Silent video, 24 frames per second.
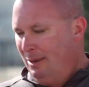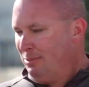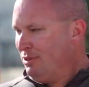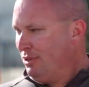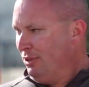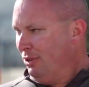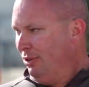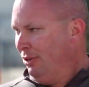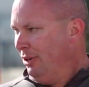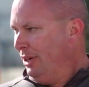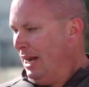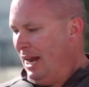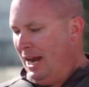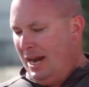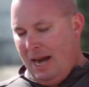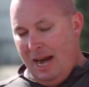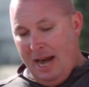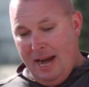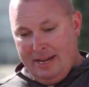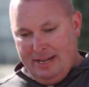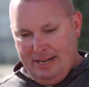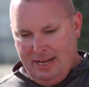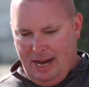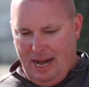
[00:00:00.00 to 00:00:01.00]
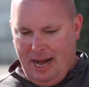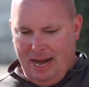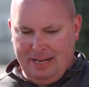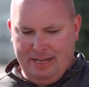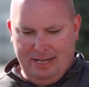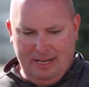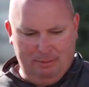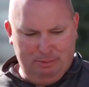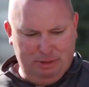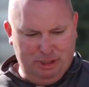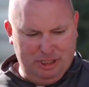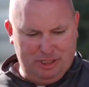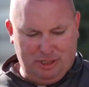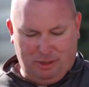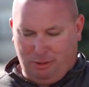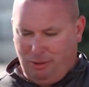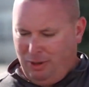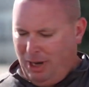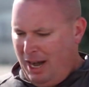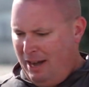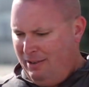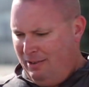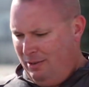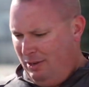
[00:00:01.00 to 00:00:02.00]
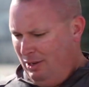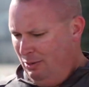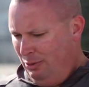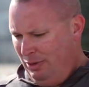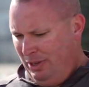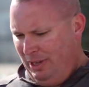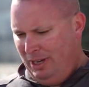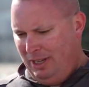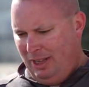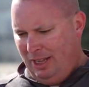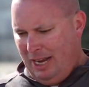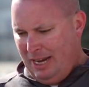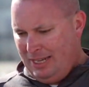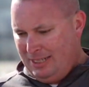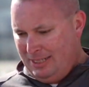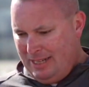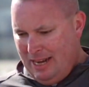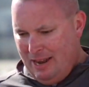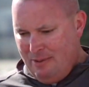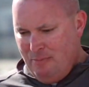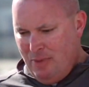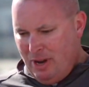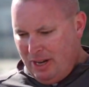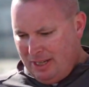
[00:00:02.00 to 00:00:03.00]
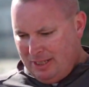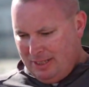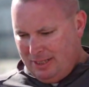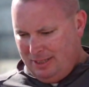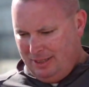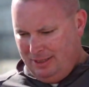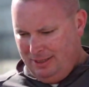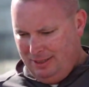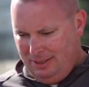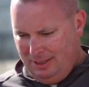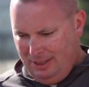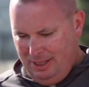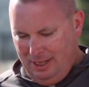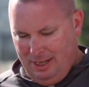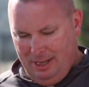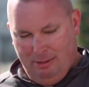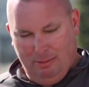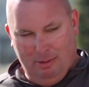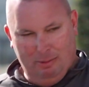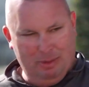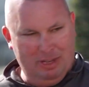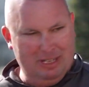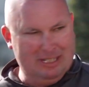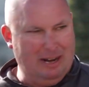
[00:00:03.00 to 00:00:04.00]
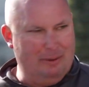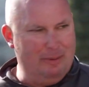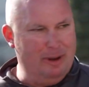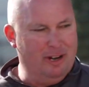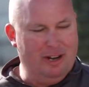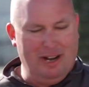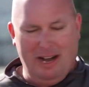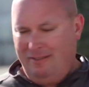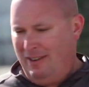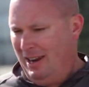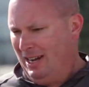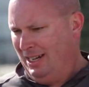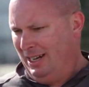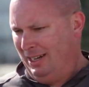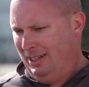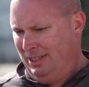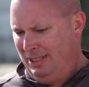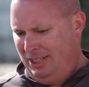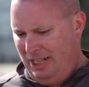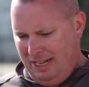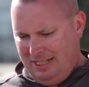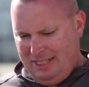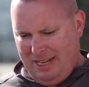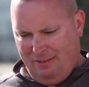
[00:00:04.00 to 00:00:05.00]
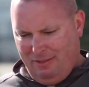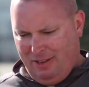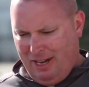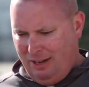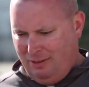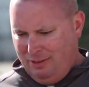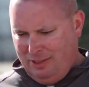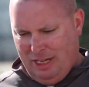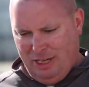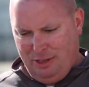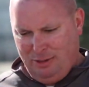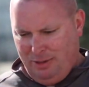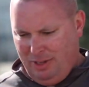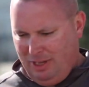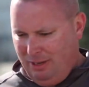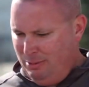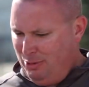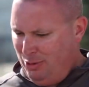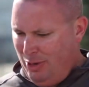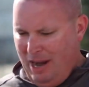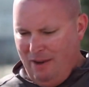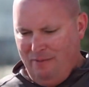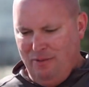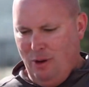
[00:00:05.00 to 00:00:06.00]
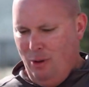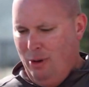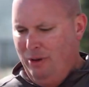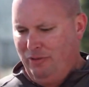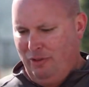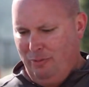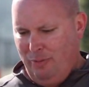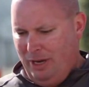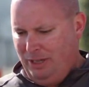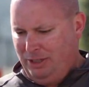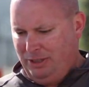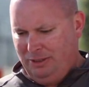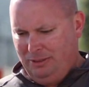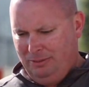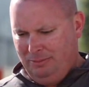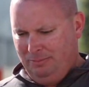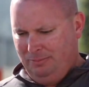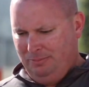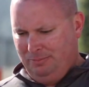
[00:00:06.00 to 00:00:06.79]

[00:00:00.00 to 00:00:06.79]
Absolutely are Absolutely not. I D E M just arrived within the last ten minutes, um, and because I'm here, I haven't had a chance to have a conversation with them, so I have no information.